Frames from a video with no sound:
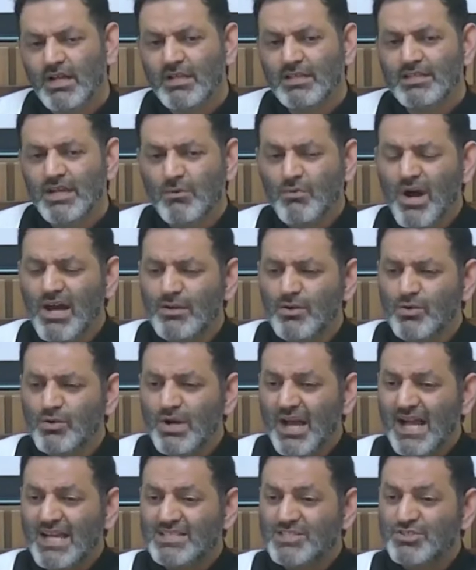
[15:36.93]
The one who
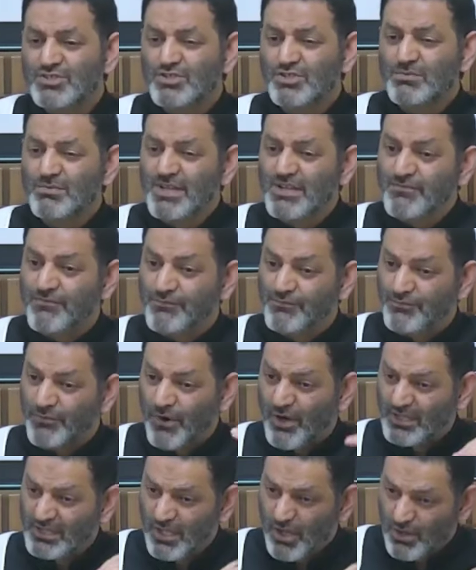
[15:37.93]
has to be
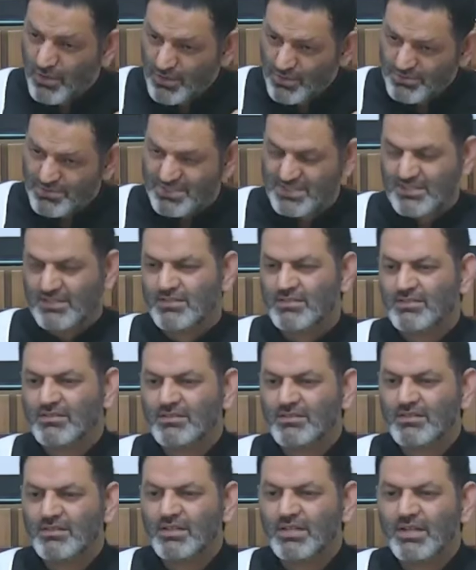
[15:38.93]
followed,
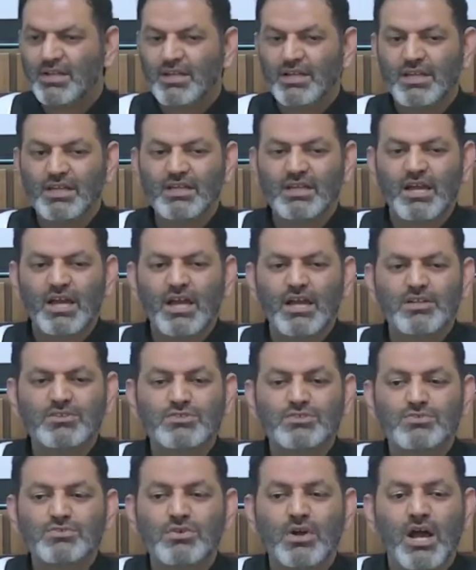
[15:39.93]
he
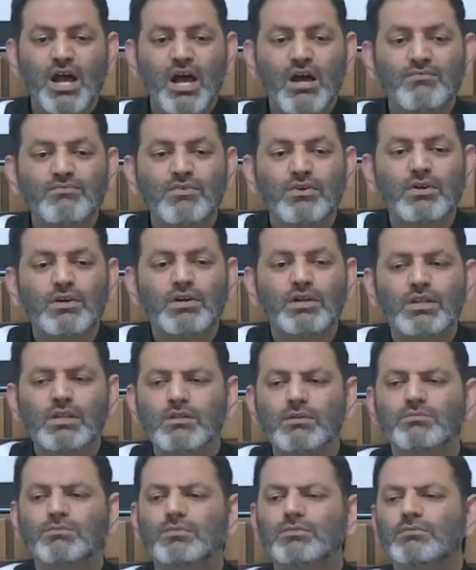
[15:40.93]
has to have
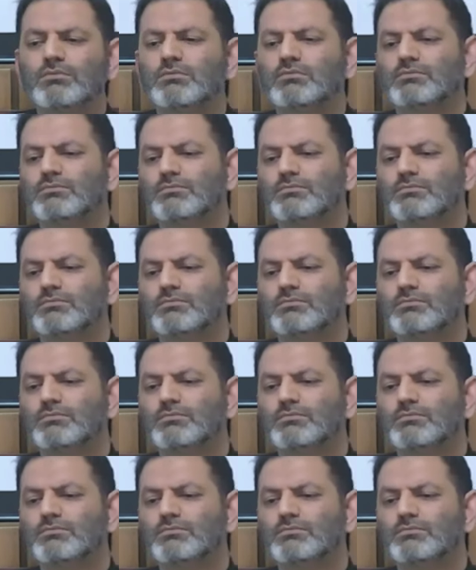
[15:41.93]
ilm.